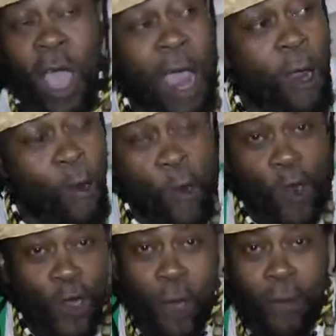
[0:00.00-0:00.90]
and
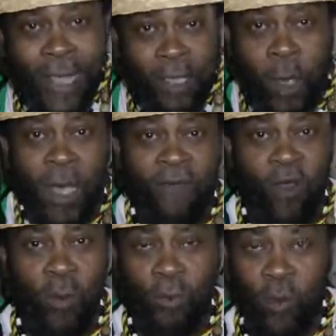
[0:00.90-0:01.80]
run now that you
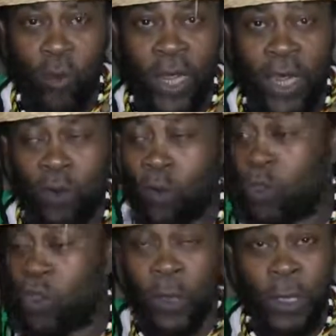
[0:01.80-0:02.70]
have computer and
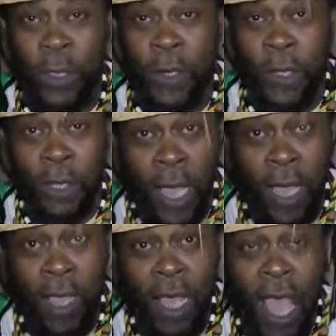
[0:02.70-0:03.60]
do your research, yeah?